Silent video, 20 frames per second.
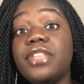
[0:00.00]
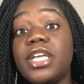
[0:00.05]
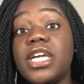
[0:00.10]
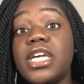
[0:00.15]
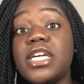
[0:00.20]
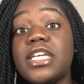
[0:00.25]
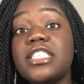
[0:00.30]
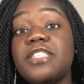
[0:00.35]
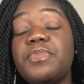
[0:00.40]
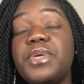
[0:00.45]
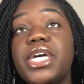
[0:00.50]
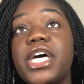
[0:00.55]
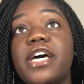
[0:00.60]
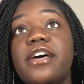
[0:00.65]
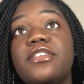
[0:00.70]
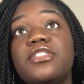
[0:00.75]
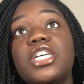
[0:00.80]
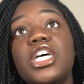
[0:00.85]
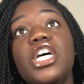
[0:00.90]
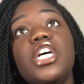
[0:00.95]
things,
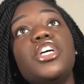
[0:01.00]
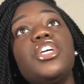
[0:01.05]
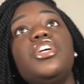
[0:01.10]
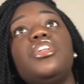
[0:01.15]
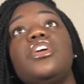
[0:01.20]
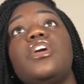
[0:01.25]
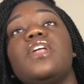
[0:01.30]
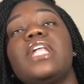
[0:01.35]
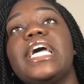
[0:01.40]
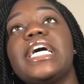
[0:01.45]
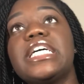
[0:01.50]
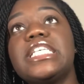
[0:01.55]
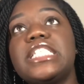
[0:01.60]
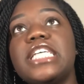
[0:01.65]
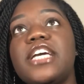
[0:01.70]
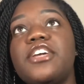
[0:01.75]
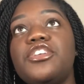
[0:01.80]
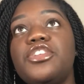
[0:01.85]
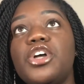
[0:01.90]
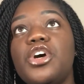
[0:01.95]
because, you know, like I
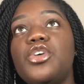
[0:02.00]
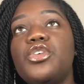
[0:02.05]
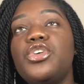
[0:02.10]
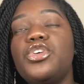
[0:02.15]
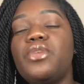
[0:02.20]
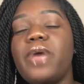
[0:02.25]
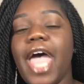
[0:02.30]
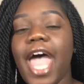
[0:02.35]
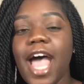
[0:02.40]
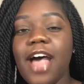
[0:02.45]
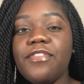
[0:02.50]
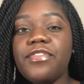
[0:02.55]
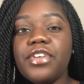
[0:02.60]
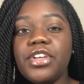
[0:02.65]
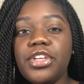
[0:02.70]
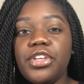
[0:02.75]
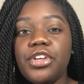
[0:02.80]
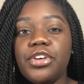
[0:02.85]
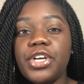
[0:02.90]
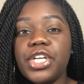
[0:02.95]
said, you know,
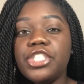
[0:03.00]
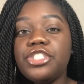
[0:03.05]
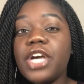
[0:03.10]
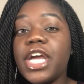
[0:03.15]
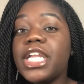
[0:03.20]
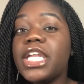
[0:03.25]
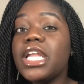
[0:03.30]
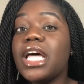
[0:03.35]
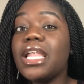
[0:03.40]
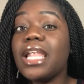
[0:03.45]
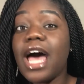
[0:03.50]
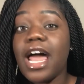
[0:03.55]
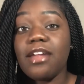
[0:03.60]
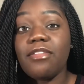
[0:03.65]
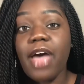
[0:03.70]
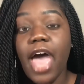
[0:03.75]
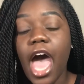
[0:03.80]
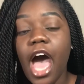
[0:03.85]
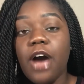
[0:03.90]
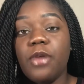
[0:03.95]
you're in training a lot
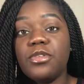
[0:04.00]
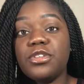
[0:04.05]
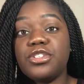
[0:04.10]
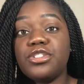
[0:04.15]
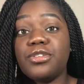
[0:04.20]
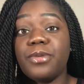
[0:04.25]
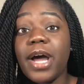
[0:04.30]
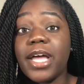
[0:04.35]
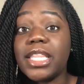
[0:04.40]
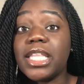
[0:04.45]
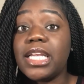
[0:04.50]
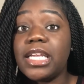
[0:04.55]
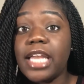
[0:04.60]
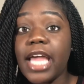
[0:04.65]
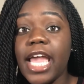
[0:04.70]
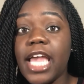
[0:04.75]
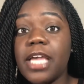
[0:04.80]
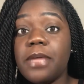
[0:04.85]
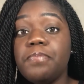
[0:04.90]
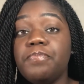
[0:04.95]
of hours throughout the
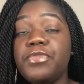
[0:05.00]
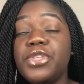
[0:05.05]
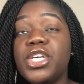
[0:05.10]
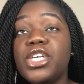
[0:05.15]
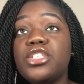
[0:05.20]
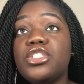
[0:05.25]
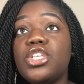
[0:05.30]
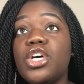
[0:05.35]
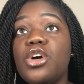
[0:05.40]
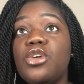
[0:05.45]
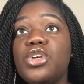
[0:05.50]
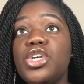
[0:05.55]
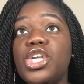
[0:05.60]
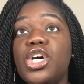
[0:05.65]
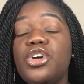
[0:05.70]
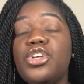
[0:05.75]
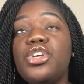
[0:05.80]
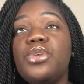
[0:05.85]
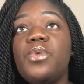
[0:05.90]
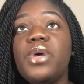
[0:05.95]
day. So, you
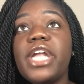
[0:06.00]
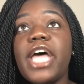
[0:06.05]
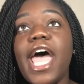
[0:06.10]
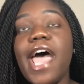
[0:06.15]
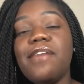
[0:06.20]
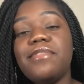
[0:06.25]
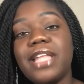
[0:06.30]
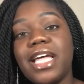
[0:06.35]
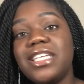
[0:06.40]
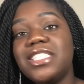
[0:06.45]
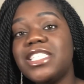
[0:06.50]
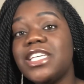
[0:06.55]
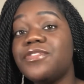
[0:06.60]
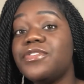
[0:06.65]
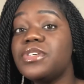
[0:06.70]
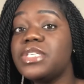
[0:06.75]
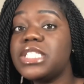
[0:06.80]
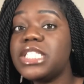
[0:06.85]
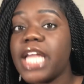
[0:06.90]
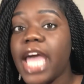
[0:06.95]
know, you want to have like
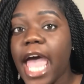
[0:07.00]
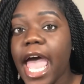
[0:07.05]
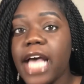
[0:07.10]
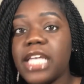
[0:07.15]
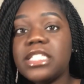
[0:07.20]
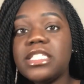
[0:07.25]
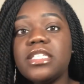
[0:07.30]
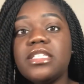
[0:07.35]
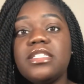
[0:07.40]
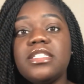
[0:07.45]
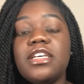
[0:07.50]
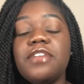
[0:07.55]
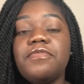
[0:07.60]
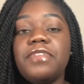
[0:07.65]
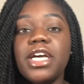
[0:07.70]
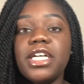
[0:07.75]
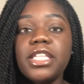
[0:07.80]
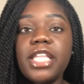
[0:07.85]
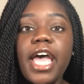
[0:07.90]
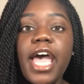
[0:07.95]
several snacks and stuff
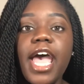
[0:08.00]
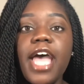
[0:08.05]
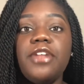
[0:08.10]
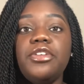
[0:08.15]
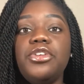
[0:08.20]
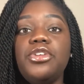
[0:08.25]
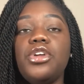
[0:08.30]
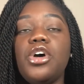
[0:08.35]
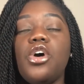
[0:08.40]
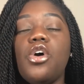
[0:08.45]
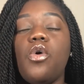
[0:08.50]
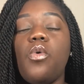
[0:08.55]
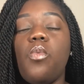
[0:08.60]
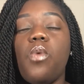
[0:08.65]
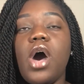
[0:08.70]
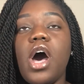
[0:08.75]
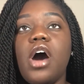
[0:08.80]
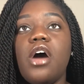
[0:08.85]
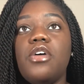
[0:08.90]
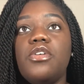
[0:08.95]
like that, you know,
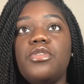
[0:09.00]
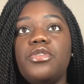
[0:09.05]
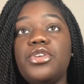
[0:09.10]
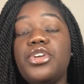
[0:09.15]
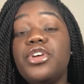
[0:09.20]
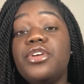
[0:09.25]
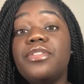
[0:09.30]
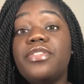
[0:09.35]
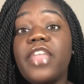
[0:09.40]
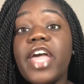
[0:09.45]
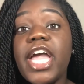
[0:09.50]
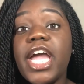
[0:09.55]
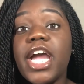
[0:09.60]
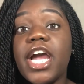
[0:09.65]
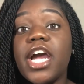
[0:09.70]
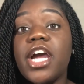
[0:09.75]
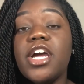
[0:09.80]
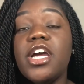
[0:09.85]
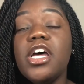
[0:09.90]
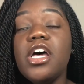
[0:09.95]
while you're
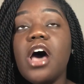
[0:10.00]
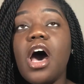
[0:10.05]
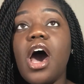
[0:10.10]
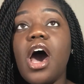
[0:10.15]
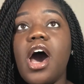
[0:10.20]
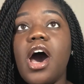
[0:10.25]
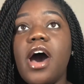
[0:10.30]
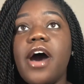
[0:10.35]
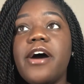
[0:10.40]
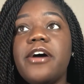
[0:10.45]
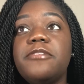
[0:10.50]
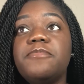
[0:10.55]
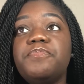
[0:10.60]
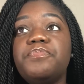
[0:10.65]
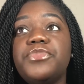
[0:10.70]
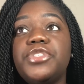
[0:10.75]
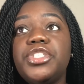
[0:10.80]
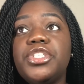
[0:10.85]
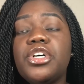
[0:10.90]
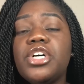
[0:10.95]
there.
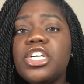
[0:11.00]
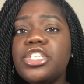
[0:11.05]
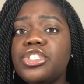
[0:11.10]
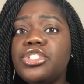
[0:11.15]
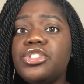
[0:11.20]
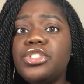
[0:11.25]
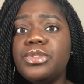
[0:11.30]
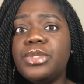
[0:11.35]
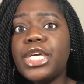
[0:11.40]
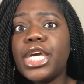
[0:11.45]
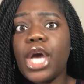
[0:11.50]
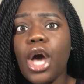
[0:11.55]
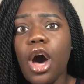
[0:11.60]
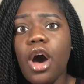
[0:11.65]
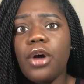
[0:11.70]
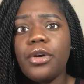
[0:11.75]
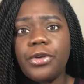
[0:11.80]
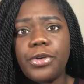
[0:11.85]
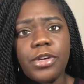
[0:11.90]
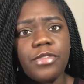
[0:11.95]
You know, because you do get
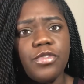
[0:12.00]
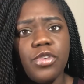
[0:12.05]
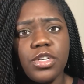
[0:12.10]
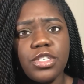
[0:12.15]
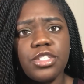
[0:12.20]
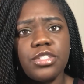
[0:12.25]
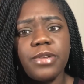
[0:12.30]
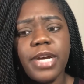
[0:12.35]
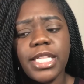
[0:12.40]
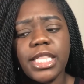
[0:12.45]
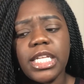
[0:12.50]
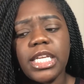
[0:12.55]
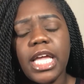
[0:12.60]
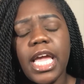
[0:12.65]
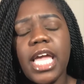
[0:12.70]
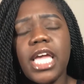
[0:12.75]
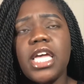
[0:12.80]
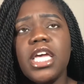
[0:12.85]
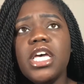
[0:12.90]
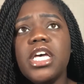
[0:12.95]
hungry, of course, throughout the
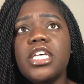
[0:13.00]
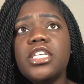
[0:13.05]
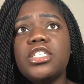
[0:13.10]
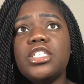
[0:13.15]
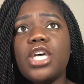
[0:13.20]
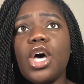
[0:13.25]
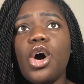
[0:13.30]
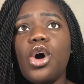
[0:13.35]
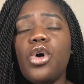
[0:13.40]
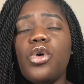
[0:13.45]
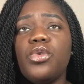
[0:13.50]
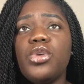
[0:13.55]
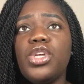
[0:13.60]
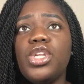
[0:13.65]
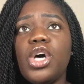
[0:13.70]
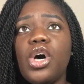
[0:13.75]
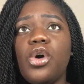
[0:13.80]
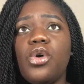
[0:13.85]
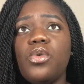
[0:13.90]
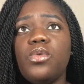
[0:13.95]
day. So,
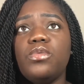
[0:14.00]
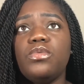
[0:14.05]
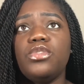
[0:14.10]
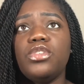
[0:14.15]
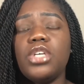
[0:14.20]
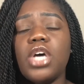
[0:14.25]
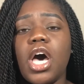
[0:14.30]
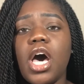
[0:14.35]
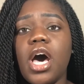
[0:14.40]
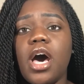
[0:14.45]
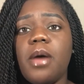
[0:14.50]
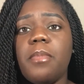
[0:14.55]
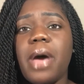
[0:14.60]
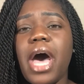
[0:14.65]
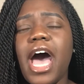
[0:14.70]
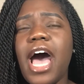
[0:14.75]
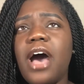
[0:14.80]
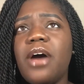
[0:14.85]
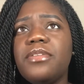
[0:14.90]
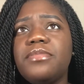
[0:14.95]
you know,
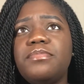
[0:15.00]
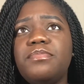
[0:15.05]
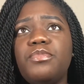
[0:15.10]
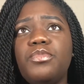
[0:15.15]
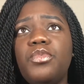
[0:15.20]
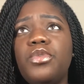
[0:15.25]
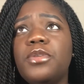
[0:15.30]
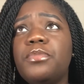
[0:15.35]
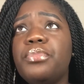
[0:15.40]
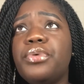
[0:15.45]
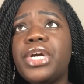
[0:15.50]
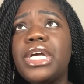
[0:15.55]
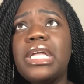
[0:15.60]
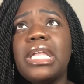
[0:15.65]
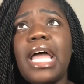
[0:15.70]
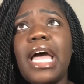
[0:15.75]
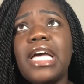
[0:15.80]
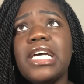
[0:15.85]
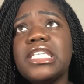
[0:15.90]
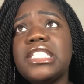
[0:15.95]
I would
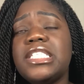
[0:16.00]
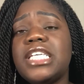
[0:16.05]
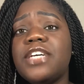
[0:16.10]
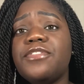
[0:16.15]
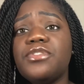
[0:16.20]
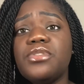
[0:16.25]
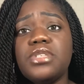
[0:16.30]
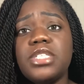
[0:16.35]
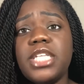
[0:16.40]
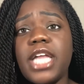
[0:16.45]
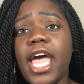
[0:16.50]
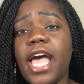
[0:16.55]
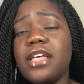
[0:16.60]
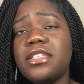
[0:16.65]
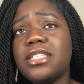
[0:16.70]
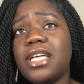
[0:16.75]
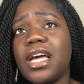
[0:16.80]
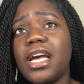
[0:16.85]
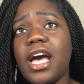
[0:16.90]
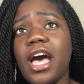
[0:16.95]
bring like several
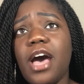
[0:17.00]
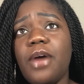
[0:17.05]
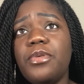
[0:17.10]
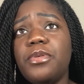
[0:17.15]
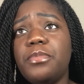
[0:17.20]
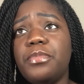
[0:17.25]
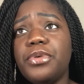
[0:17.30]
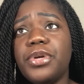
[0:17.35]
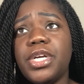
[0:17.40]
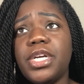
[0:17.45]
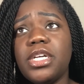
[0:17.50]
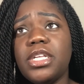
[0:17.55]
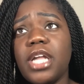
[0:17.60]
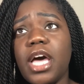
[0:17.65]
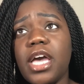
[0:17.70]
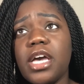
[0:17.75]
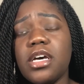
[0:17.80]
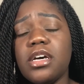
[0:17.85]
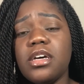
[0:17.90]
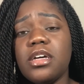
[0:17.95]
snacks. Like, I would bring
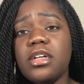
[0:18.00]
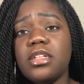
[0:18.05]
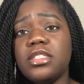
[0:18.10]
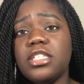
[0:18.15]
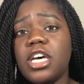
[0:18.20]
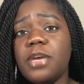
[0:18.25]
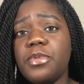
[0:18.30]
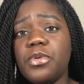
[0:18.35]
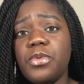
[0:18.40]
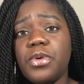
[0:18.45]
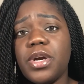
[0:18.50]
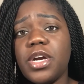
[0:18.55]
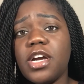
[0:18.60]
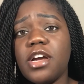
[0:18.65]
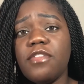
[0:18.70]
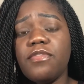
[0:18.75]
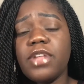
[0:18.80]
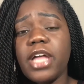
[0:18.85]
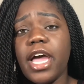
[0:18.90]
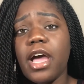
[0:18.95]
like a Tupperware
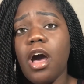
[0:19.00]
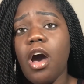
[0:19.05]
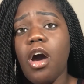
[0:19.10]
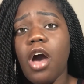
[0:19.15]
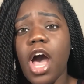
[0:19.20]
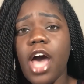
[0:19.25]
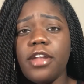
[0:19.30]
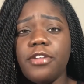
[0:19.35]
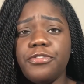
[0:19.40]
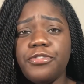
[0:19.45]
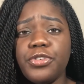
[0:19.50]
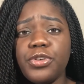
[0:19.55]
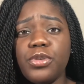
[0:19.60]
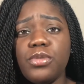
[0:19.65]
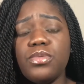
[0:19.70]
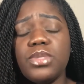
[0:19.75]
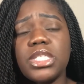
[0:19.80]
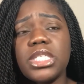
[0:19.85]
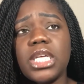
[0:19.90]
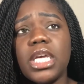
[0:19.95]
of like all kind of
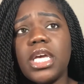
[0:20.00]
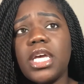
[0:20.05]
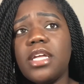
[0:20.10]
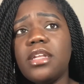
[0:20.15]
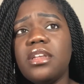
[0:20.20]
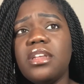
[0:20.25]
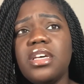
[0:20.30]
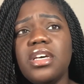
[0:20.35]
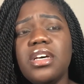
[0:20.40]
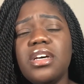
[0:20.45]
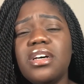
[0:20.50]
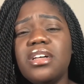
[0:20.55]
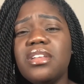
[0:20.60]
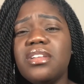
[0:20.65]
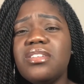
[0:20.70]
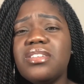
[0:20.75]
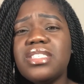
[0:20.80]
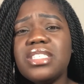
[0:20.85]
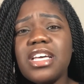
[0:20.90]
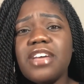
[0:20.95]
fruits and
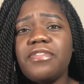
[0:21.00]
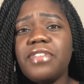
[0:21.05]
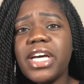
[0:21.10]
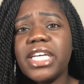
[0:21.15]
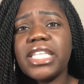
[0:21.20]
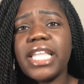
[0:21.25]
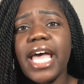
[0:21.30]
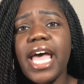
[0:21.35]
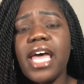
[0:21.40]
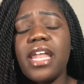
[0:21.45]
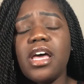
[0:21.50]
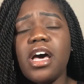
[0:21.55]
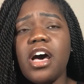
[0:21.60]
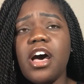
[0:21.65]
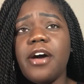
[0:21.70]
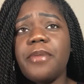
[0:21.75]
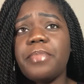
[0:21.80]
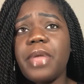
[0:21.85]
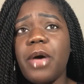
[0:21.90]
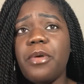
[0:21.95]
little stuff like that.
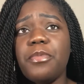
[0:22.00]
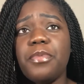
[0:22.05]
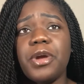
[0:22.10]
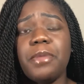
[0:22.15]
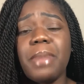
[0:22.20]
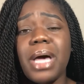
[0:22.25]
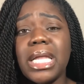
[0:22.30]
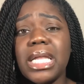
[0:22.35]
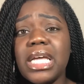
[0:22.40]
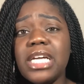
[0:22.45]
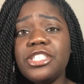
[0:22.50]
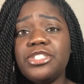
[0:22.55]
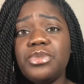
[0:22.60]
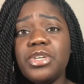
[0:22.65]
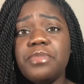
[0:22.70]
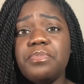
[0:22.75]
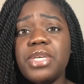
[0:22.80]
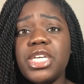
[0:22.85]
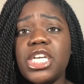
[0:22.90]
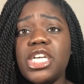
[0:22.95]
I would bring my lunch
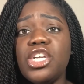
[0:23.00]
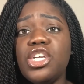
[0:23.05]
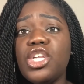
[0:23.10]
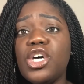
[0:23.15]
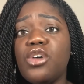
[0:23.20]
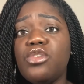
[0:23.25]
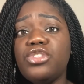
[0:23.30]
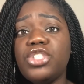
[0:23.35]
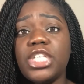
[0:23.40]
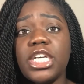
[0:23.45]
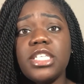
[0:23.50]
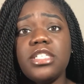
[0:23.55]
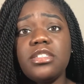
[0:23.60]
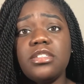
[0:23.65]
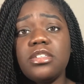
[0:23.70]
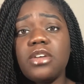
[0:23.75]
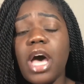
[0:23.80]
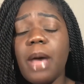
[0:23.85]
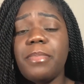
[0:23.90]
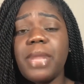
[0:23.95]
with me, you know,
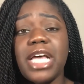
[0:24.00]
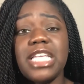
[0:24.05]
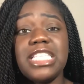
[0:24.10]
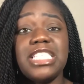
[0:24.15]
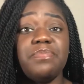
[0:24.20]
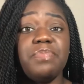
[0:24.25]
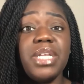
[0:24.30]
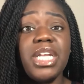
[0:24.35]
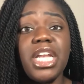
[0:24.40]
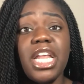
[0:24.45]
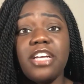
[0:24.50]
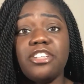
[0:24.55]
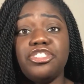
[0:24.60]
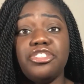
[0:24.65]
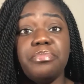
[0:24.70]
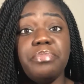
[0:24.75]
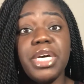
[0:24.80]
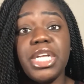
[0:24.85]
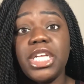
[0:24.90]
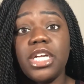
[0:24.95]
just so I'm not spending
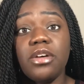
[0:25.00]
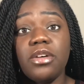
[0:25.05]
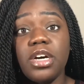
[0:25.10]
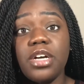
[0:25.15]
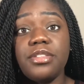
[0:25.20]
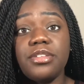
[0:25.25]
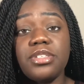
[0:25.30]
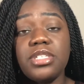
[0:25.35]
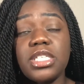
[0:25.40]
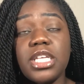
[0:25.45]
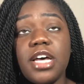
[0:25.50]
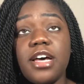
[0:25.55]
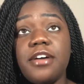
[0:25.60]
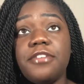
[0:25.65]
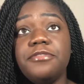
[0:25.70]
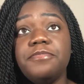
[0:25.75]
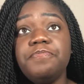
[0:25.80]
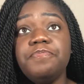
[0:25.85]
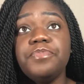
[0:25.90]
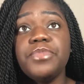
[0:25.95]
extra money on other stuff.